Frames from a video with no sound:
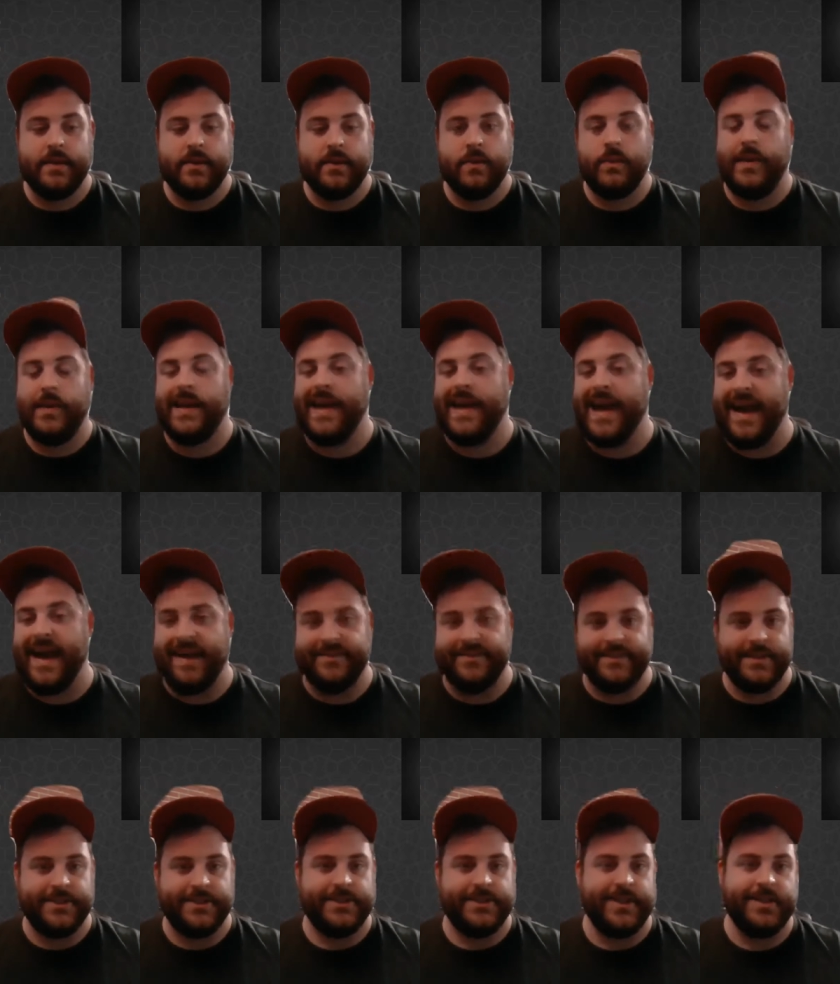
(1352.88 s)
We have
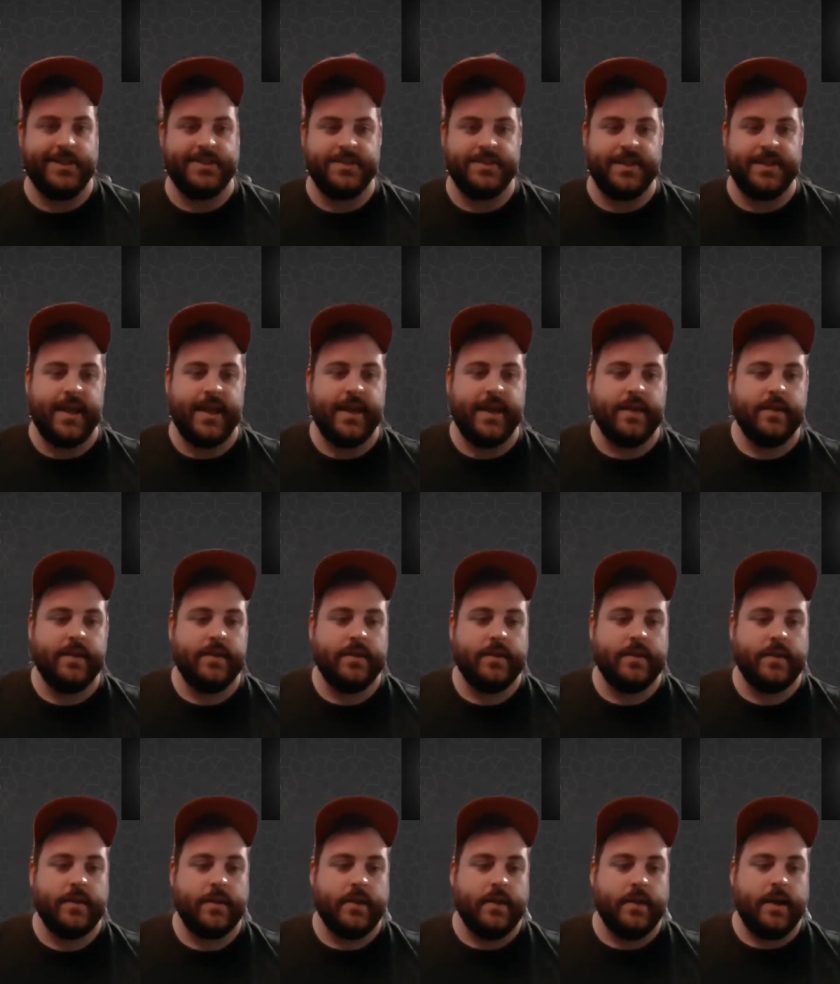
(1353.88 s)
to change that.
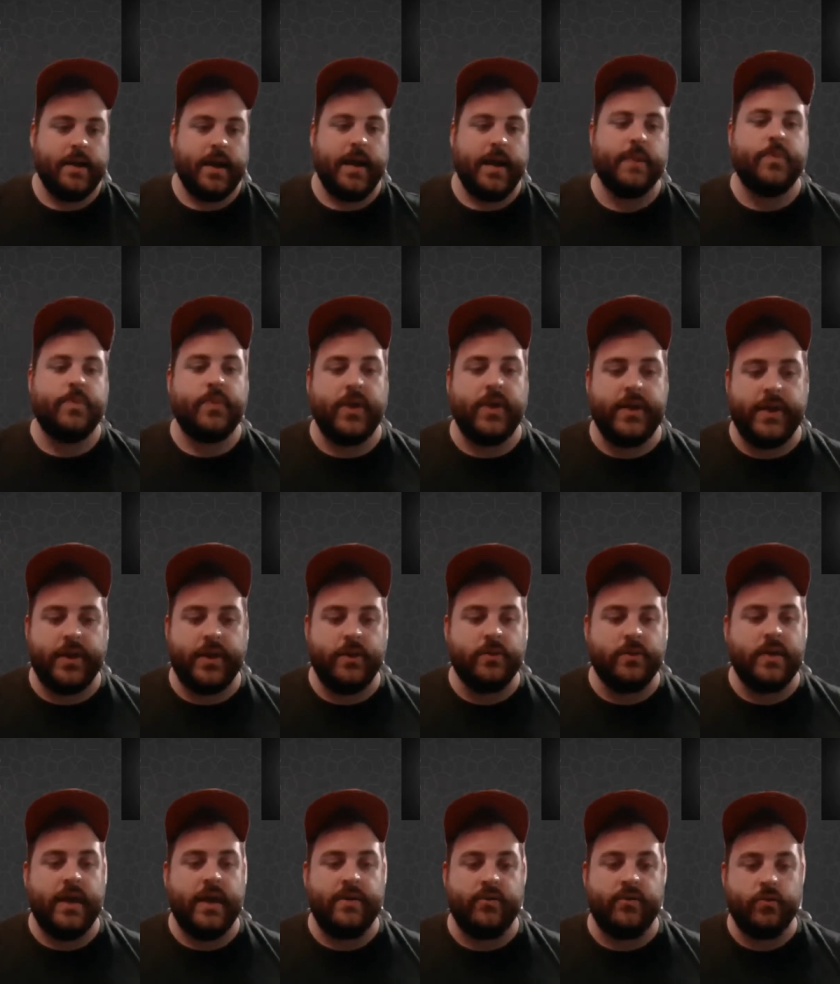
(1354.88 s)
I pray that your
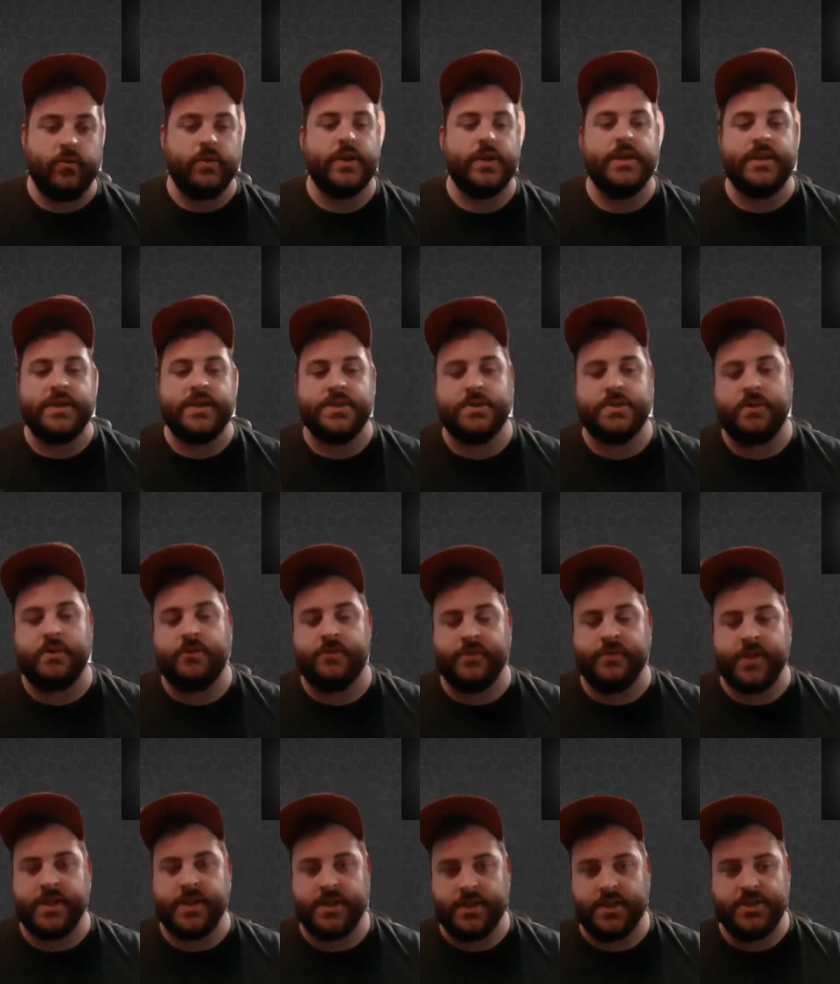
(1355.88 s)
life really does
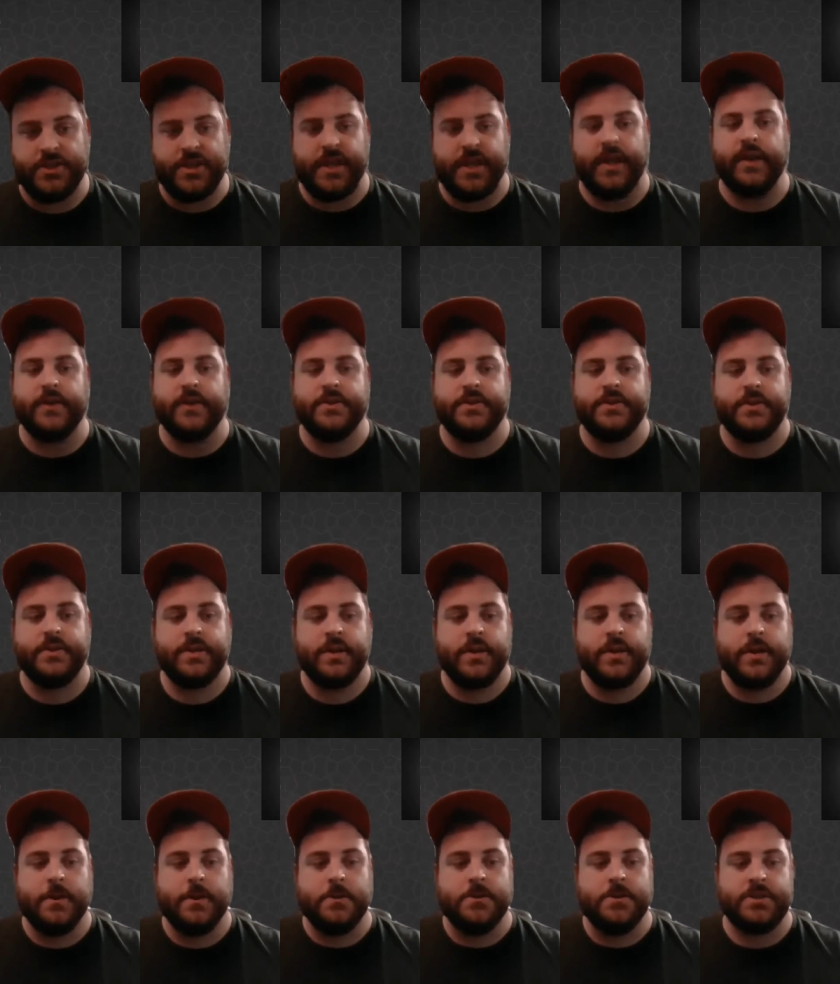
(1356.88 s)
reflect the change
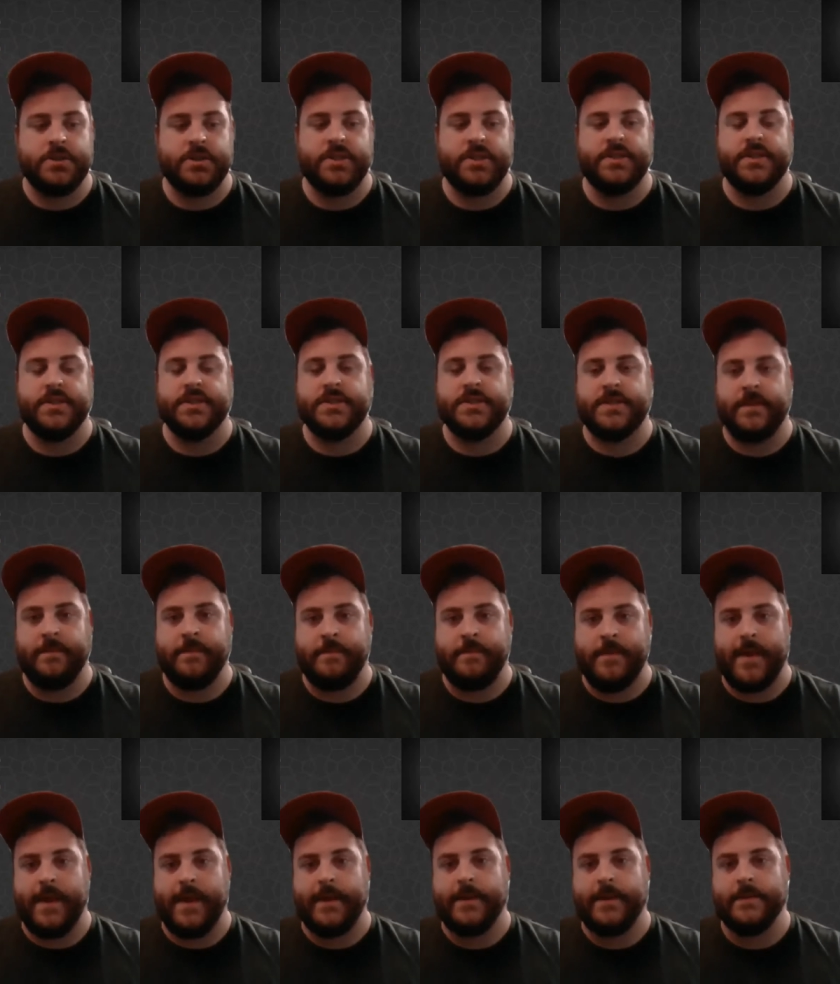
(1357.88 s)
Jesus can
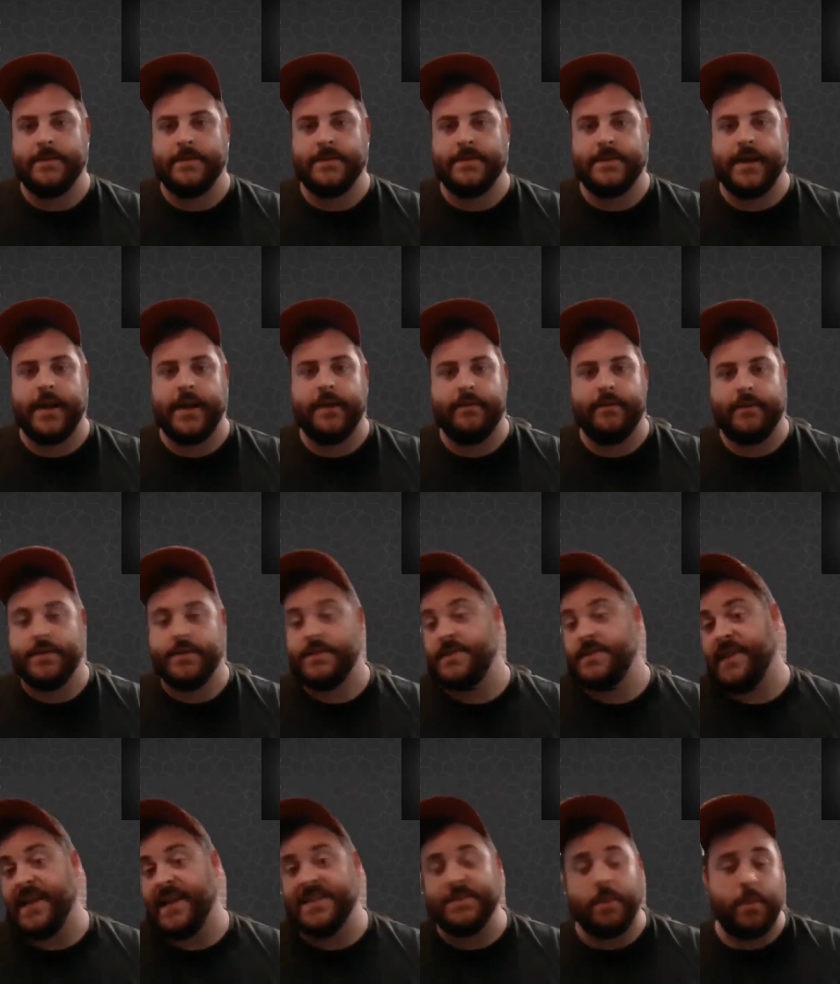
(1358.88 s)
make inside of us.
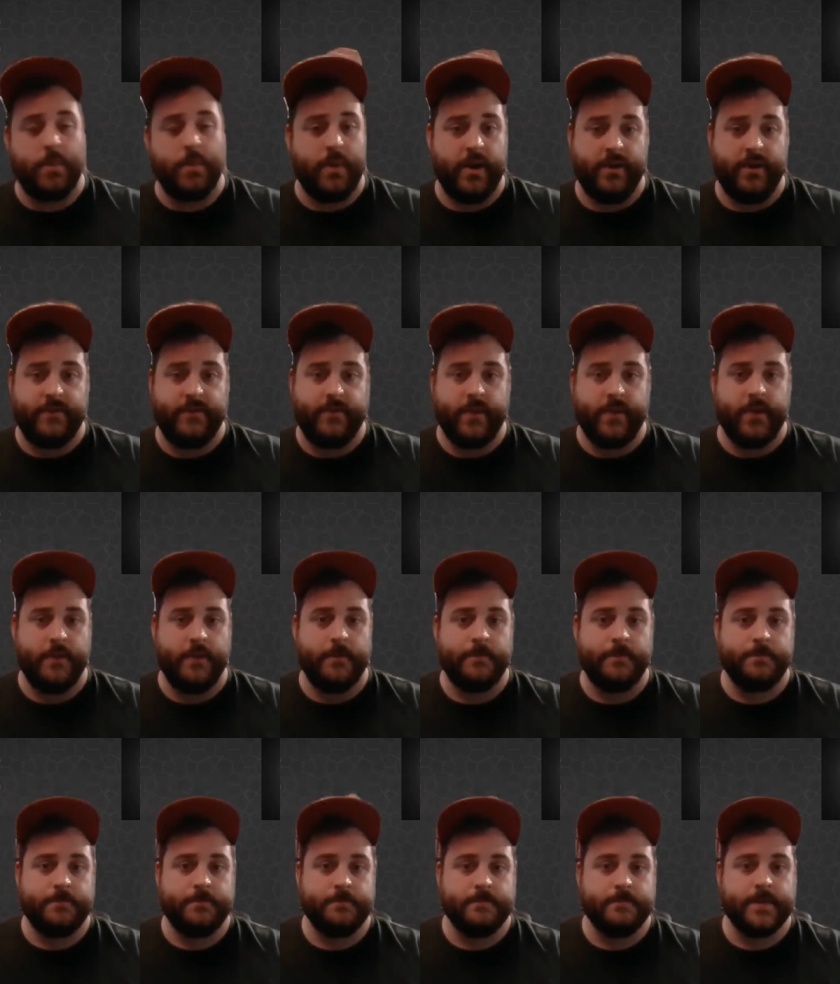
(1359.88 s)
That's my prayer for you,
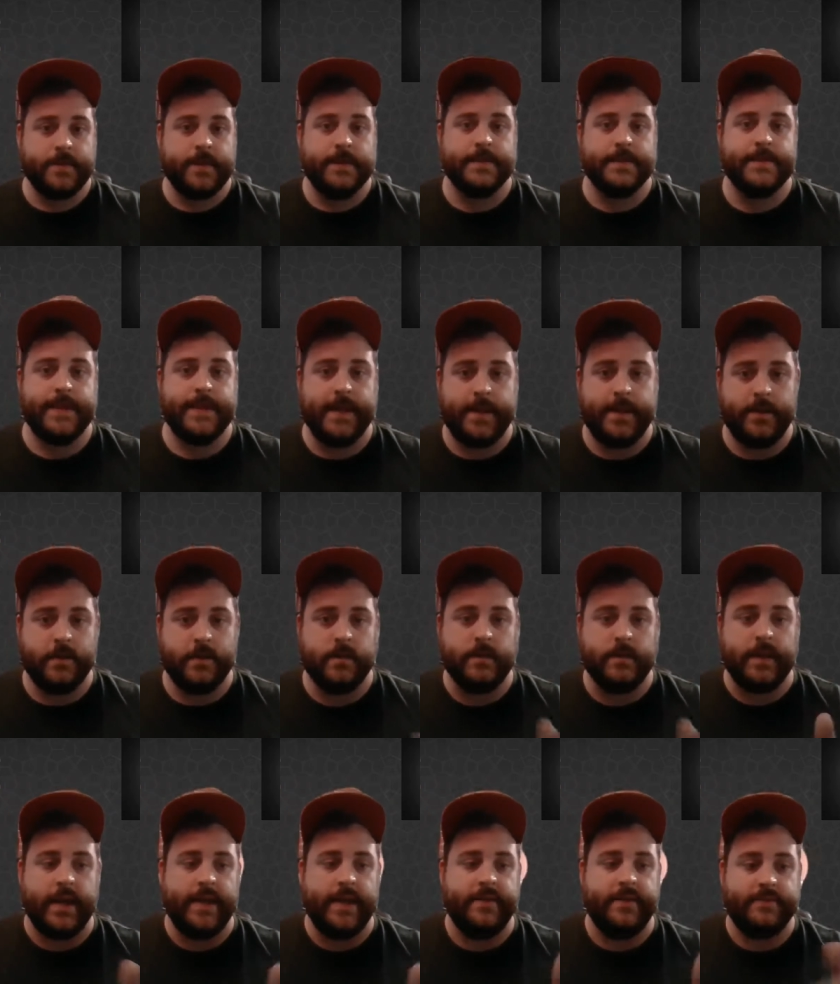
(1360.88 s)
is that your
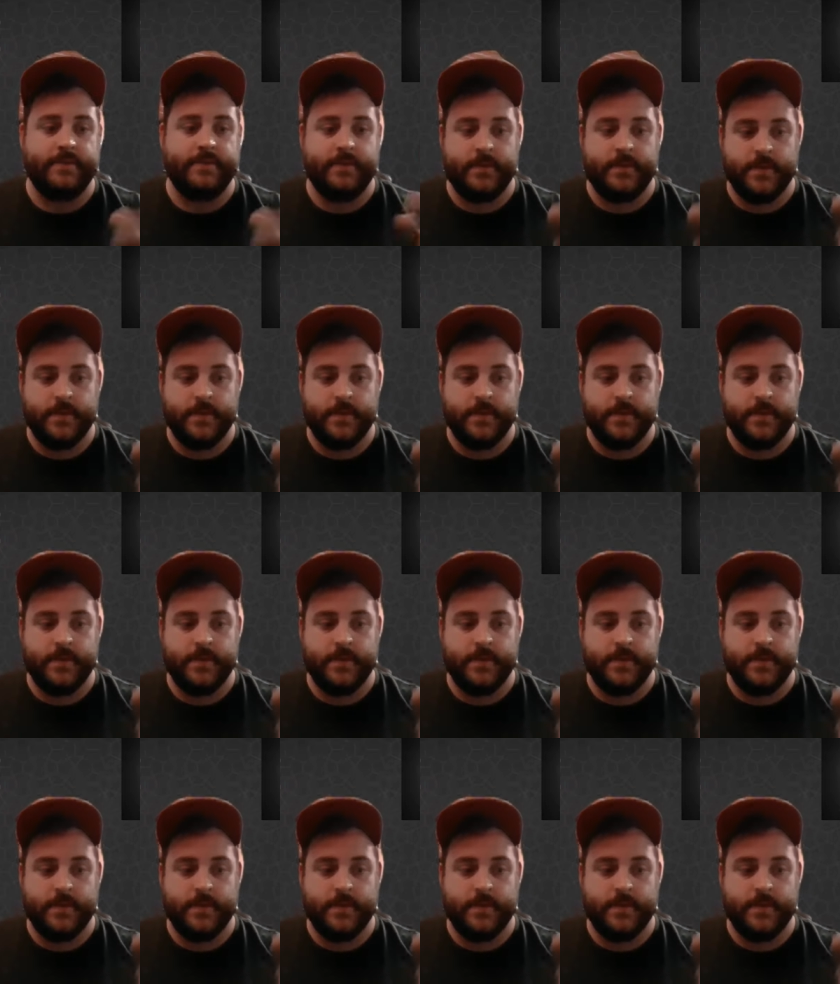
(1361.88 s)
life